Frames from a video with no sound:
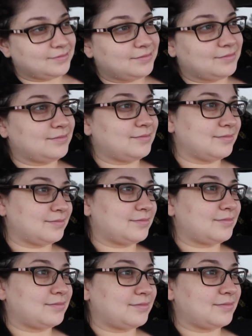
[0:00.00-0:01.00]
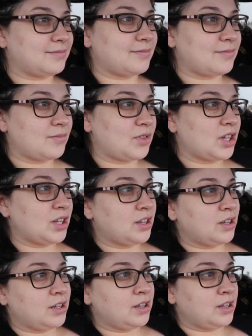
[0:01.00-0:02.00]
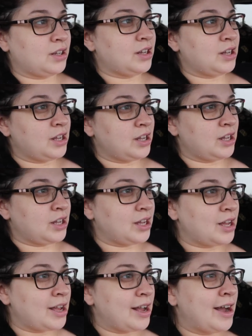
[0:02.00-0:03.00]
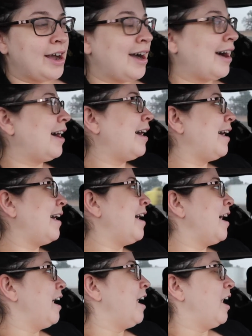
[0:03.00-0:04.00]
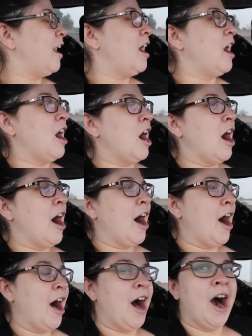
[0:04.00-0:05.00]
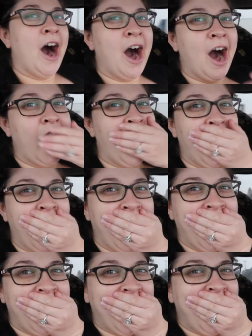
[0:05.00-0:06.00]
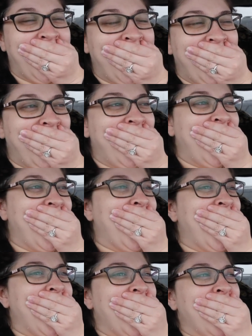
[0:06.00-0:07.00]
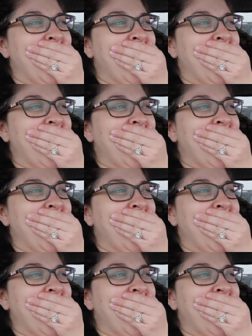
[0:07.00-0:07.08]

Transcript: The person shown says nothing.